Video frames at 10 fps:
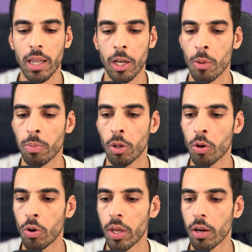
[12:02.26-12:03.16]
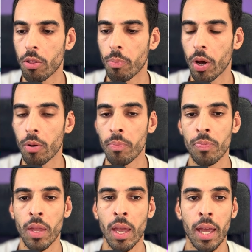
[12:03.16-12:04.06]
logo here in the bottom,
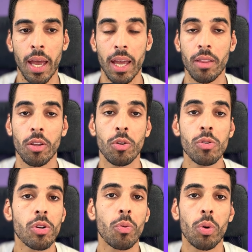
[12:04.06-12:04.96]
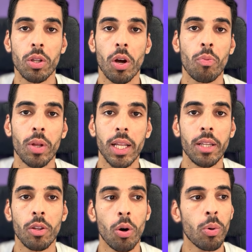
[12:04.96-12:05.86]
and the user will not really know
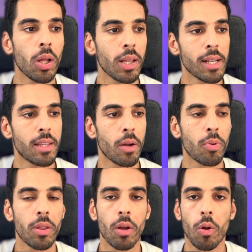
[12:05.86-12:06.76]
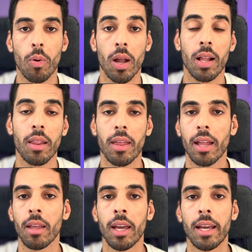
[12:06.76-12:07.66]
unless they read the URL that
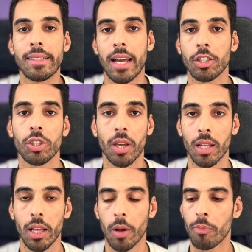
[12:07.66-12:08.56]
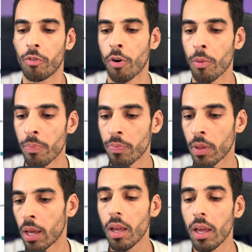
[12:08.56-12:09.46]
it's actually a ClickUp form.
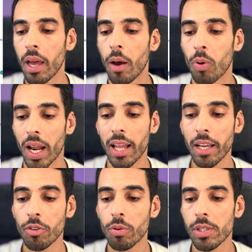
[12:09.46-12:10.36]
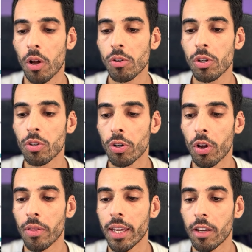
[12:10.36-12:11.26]
What I like to do is also turn on the
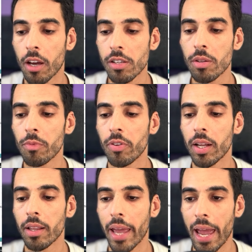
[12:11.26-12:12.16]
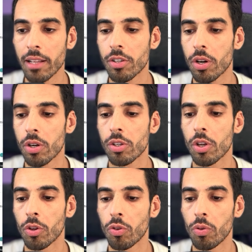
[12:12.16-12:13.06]
custom field answers to
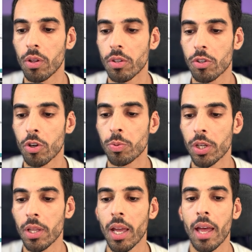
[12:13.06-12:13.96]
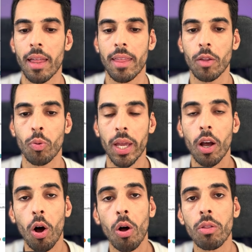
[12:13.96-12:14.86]
the description. That way all
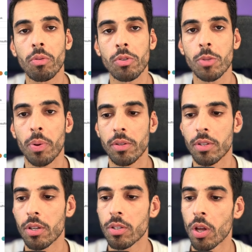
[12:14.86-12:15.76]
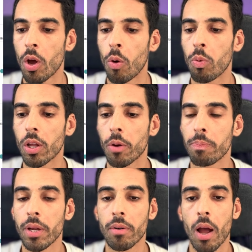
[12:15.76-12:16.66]
the responses will appear
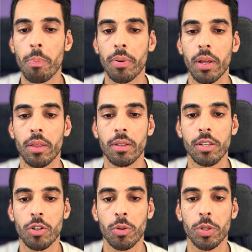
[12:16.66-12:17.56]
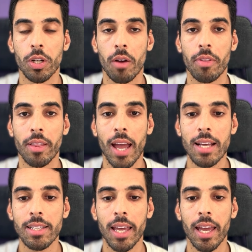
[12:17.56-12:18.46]
up in the description of the task,
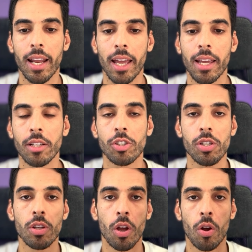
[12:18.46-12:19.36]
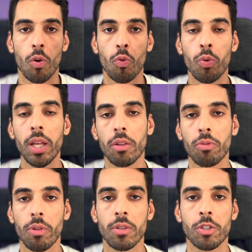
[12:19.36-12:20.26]
and I can just read through the
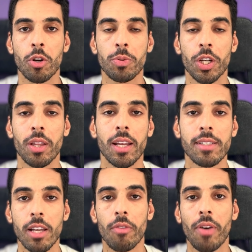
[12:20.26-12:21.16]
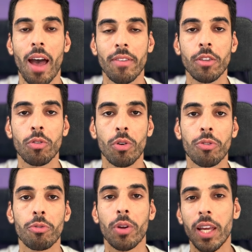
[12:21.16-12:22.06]
description instead of having to go through
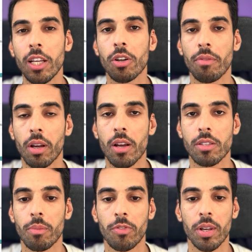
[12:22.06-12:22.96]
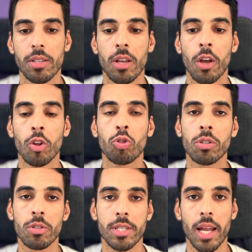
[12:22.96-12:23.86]
each of the custom fields to
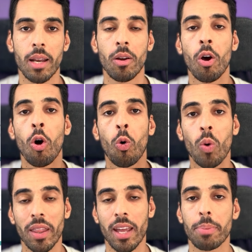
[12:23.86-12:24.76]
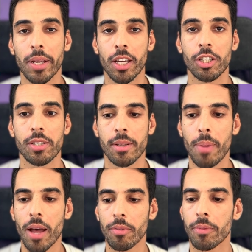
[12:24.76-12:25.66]
understand what the application is about.
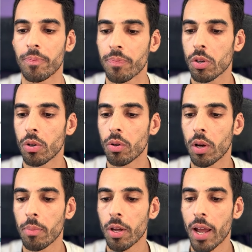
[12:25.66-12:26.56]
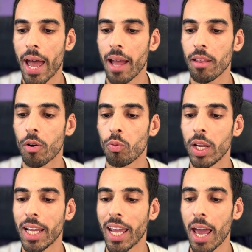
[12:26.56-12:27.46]
I'm going to add
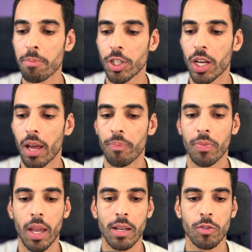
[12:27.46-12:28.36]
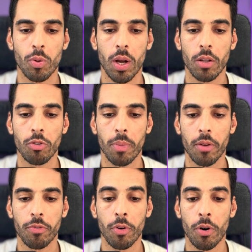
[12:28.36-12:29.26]
reCAPTCHA as well to my
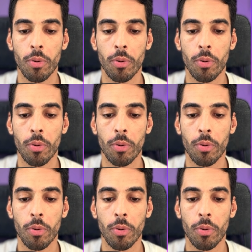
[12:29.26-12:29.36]
form.